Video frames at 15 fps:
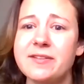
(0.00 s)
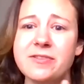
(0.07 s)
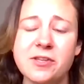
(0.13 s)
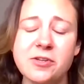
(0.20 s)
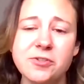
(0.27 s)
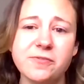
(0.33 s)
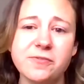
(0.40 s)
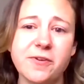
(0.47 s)

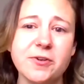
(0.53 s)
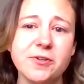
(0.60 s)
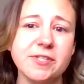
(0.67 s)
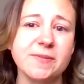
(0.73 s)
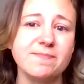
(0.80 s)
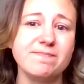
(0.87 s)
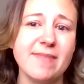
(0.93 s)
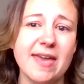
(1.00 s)
Those
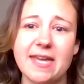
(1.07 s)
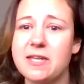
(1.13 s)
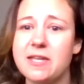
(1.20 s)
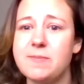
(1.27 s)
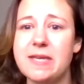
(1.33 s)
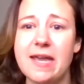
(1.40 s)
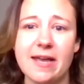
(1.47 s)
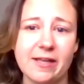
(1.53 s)
folks
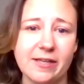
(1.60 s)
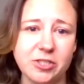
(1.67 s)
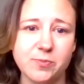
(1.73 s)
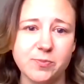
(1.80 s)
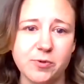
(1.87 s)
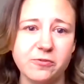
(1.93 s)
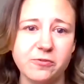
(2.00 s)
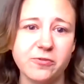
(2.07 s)
may be
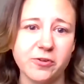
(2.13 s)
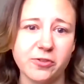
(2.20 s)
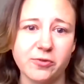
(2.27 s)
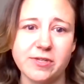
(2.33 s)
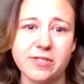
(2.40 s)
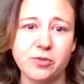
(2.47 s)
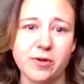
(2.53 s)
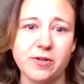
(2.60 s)
eligible for
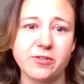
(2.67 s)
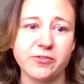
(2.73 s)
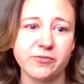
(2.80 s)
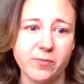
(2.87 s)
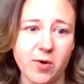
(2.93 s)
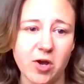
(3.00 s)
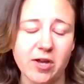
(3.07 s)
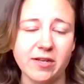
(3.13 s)
3 Squares
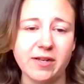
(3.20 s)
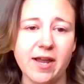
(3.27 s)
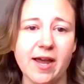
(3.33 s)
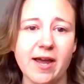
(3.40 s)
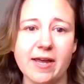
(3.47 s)
Vermont,